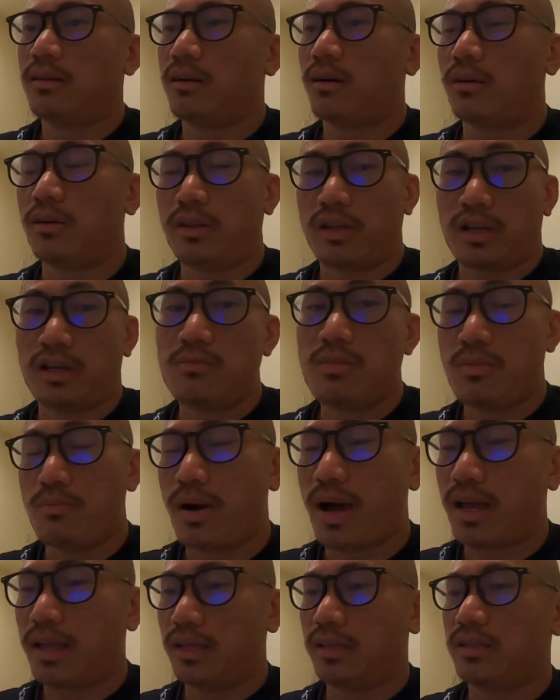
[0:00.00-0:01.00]
or they're going to be
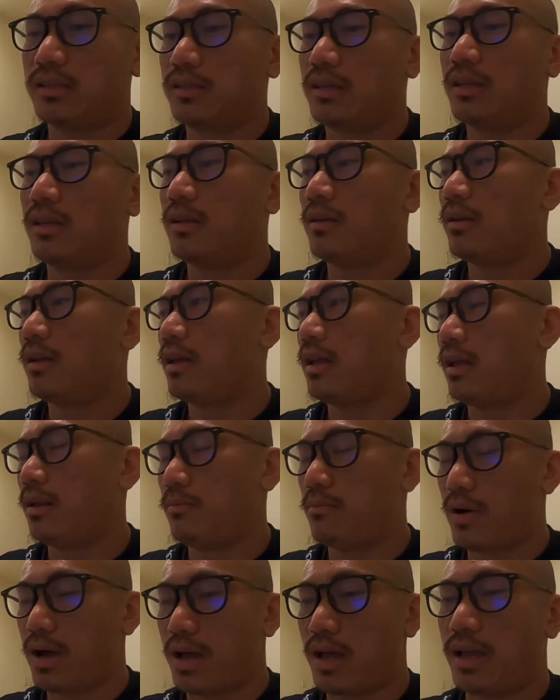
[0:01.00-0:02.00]
biased
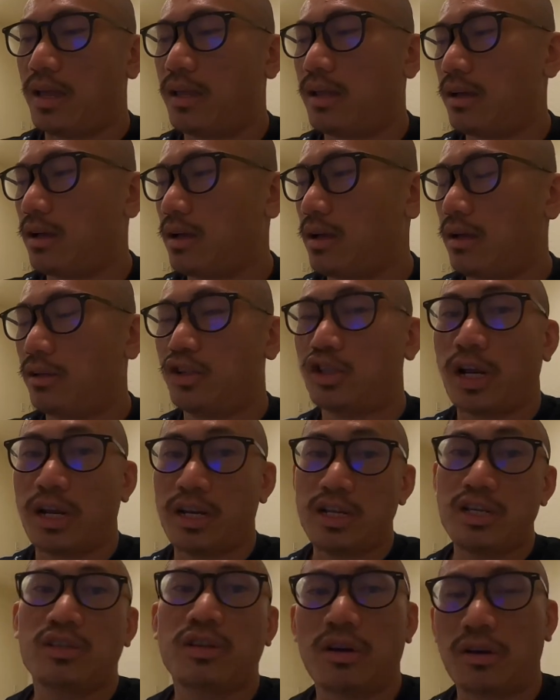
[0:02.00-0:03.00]
and buy
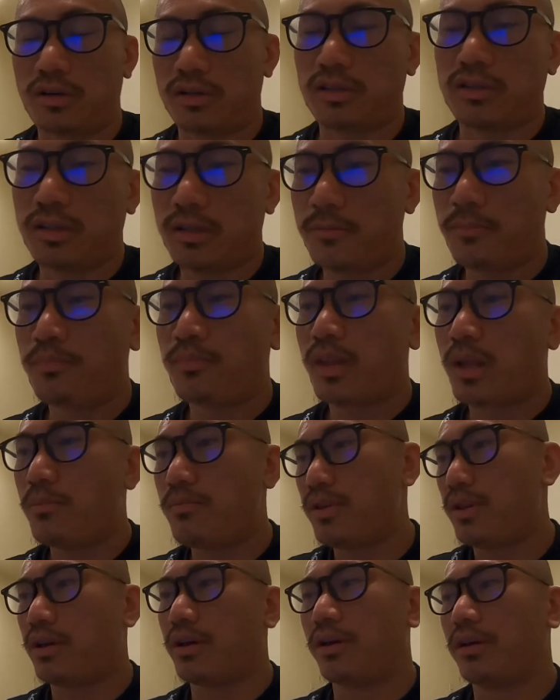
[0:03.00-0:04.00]
Chinese cars
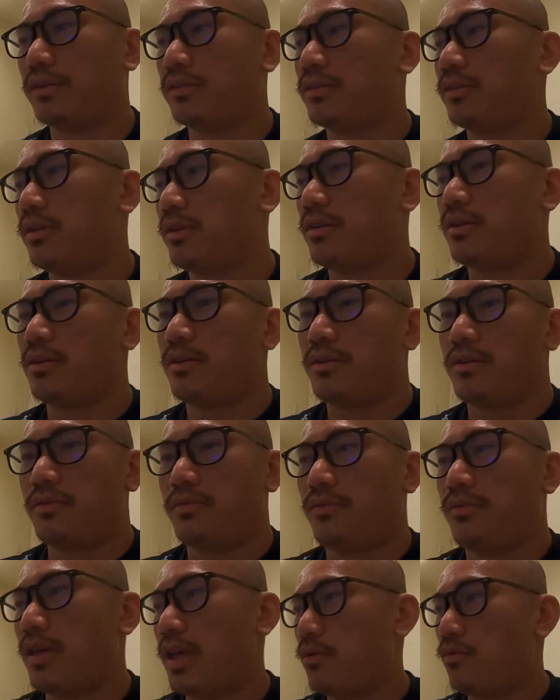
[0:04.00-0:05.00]
because
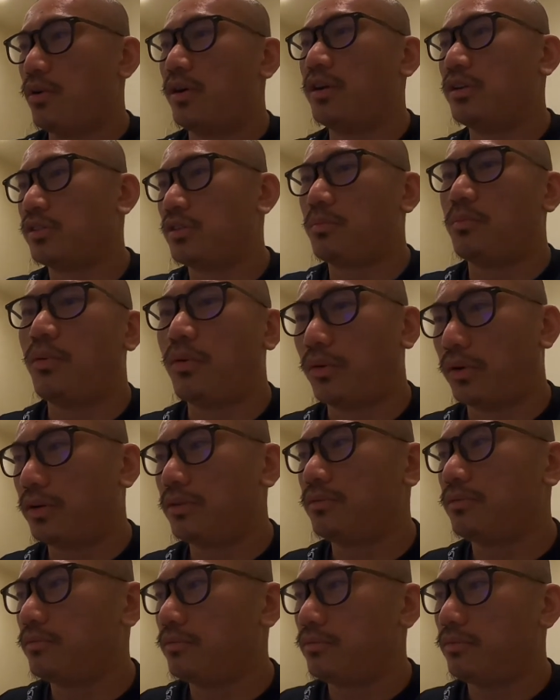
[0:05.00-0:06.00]
they want to
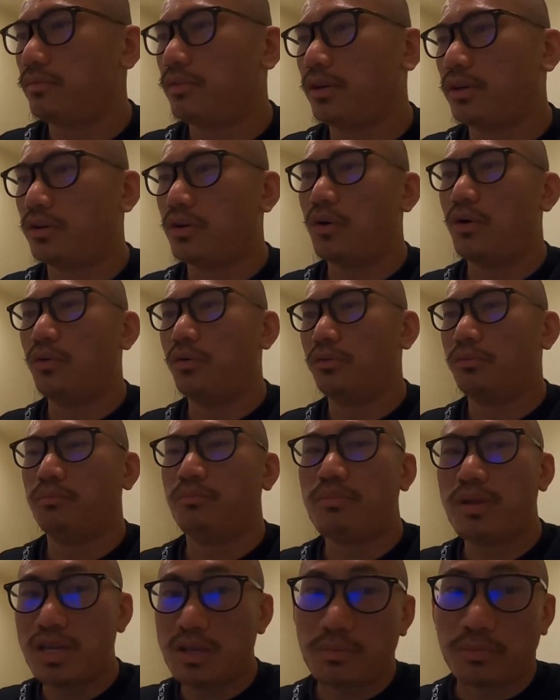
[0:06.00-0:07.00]
support their own
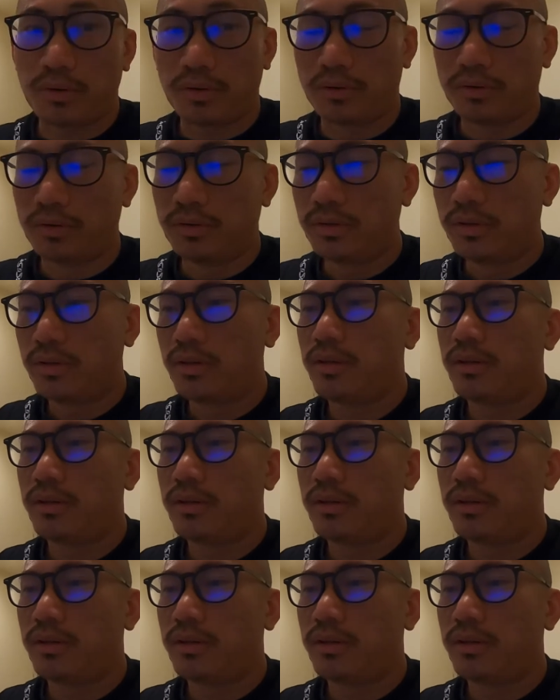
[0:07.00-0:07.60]
people.